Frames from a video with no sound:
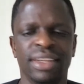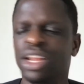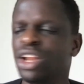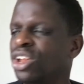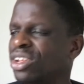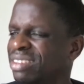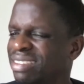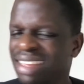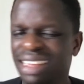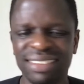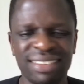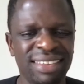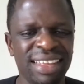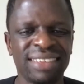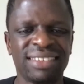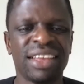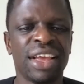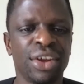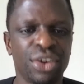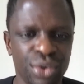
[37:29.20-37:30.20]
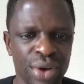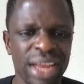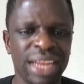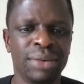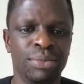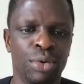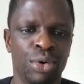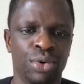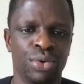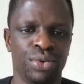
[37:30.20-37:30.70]
The logistics,
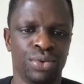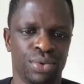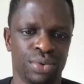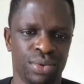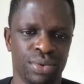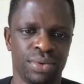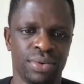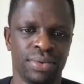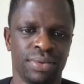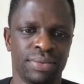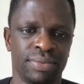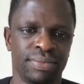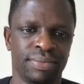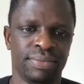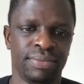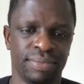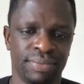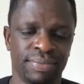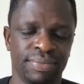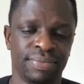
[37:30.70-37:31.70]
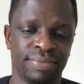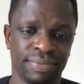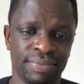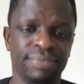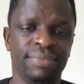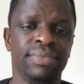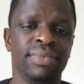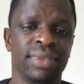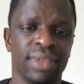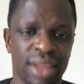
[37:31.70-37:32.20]
incredible.
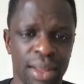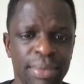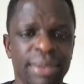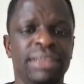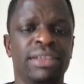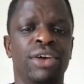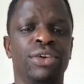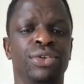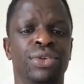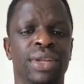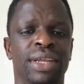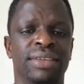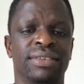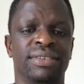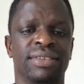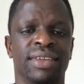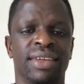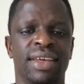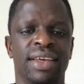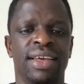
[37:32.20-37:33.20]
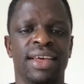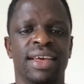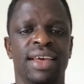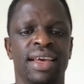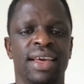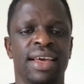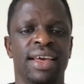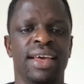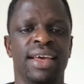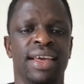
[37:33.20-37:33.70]
Let me tell you this.
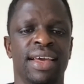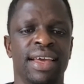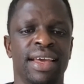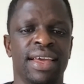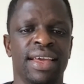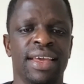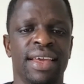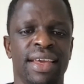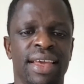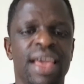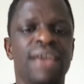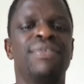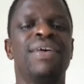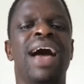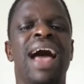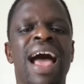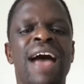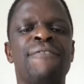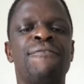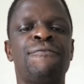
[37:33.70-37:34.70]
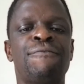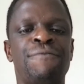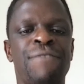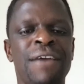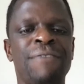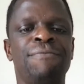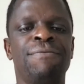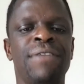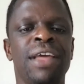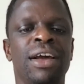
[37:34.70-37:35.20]
If I have
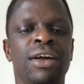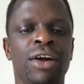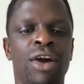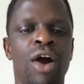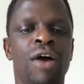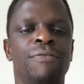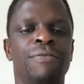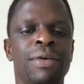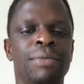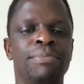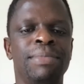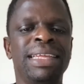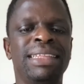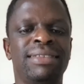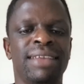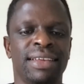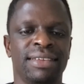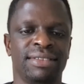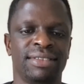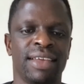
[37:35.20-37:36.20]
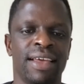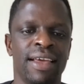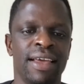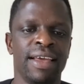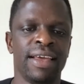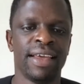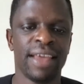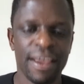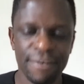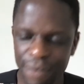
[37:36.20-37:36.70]
50 coffee meetings,
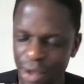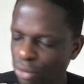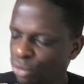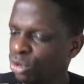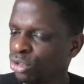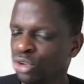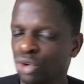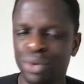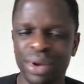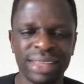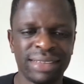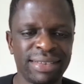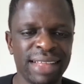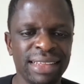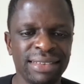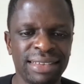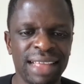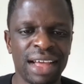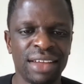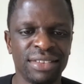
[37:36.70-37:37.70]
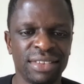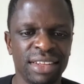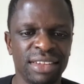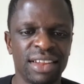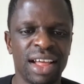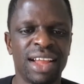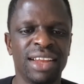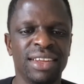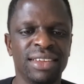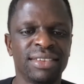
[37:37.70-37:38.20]
if I want to raise
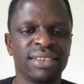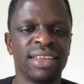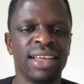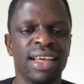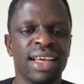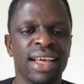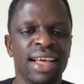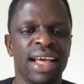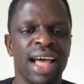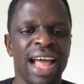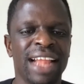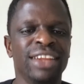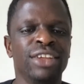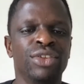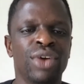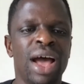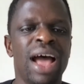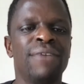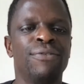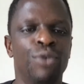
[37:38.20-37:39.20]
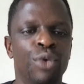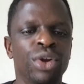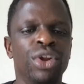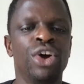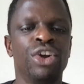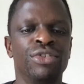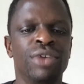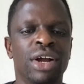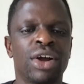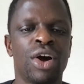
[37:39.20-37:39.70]
$10,000, I need to have
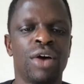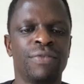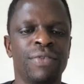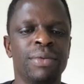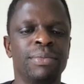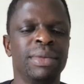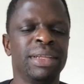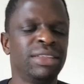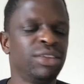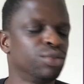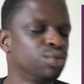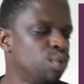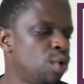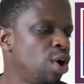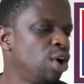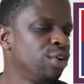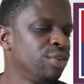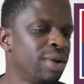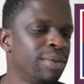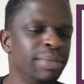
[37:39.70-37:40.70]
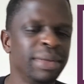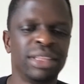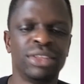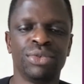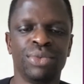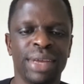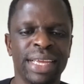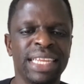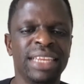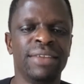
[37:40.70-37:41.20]
100 coffee meetings, 100
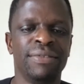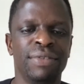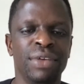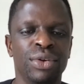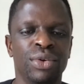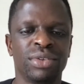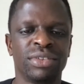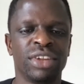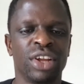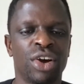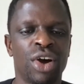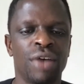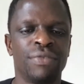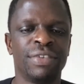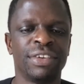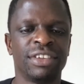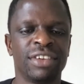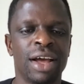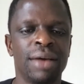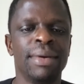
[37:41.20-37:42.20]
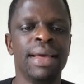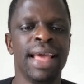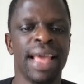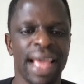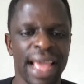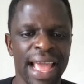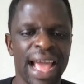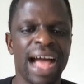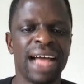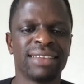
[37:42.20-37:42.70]
meetings with individuals in the coffee shop
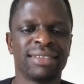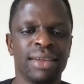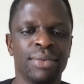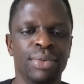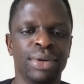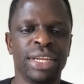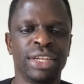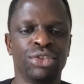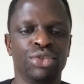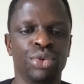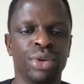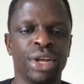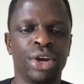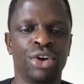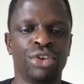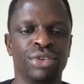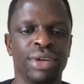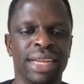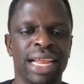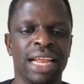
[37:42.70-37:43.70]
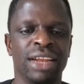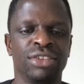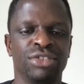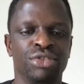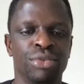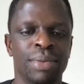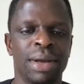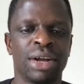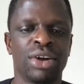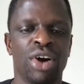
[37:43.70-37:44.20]
and ask them whether they donate
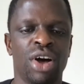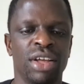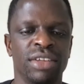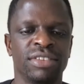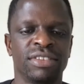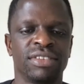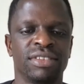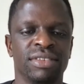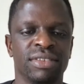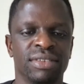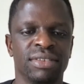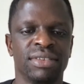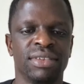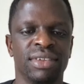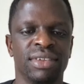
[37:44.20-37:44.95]
$100 to my cause.